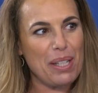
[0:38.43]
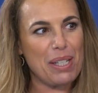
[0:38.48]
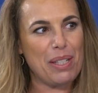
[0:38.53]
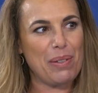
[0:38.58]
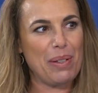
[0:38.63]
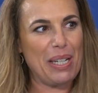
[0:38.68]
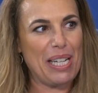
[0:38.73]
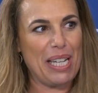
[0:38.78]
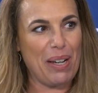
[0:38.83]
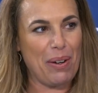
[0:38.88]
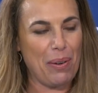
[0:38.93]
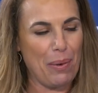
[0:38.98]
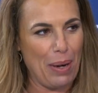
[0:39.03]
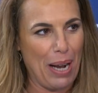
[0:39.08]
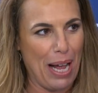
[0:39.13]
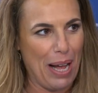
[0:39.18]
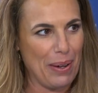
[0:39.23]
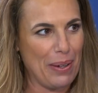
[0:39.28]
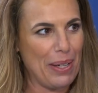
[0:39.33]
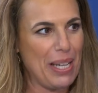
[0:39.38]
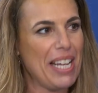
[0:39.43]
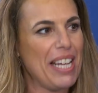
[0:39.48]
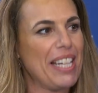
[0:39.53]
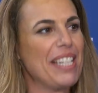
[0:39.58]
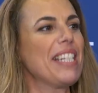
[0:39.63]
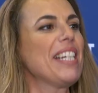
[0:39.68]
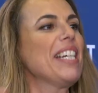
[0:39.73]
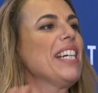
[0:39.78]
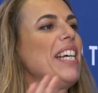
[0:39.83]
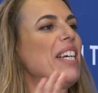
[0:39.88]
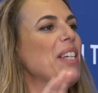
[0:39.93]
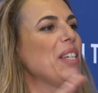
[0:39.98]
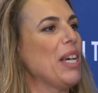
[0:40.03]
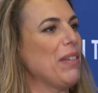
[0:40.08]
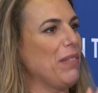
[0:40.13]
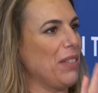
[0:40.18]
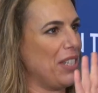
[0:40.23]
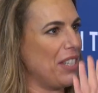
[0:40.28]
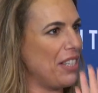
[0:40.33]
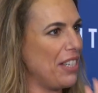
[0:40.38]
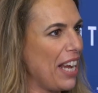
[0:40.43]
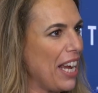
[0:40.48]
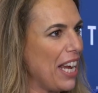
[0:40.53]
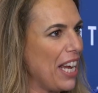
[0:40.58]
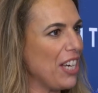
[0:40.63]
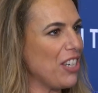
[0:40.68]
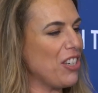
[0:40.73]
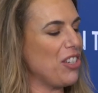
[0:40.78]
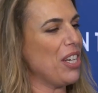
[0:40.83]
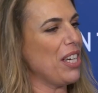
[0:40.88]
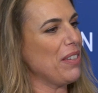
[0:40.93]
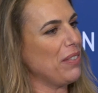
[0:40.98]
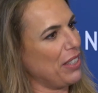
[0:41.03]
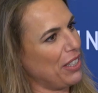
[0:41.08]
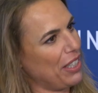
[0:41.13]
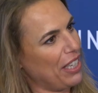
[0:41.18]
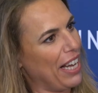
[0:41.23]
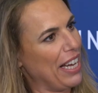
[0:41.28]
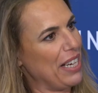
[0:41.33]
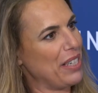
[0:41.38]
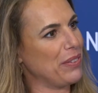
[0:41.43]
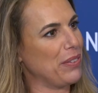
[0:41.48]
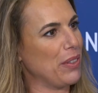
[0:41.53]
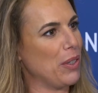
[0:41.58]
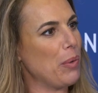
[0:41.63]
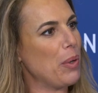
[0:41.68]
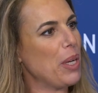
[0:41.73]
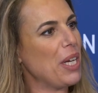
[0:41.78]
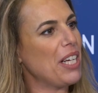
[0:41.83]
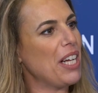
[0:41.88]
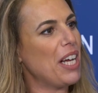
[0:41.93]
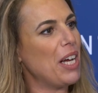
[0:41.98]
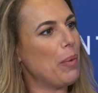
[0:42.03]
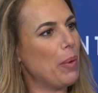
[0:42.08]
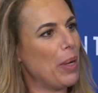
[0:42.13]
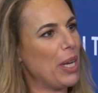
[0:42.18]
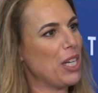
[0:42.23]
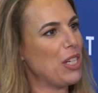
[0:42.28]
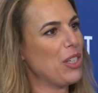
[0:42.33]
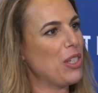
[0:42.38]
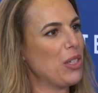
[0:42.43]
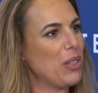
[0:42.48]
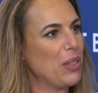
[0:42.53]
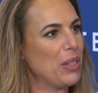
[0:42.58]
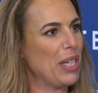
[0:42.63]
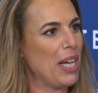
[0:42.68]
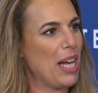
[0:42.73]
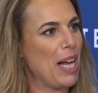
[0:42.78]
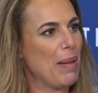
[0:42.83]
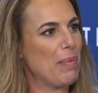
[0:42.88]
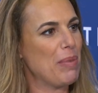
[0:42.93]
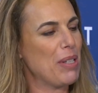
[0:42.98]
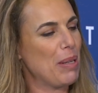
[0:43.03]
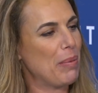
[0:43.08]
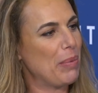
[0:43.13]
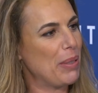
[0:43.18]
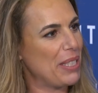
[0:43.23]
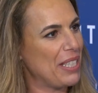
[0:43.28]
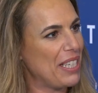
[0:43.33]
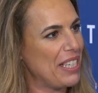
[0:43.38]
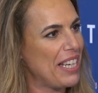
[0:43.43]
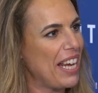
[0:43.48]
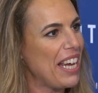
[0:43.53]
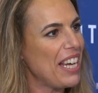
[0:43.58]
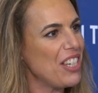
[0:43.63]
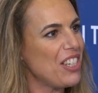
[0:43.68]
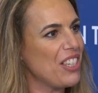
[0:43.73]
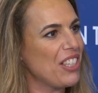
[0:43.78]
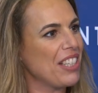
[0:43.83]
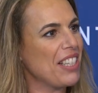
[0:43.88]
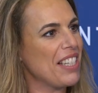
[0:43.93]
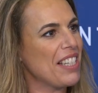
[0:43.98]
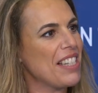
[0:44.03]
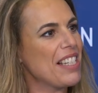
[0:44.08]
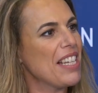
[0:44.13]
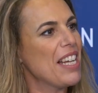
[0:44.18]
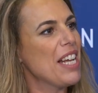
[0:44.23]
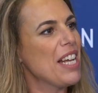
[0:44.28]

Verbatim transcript: It's really crowded. You have a stage, you have a kind of arena where you do some presentations.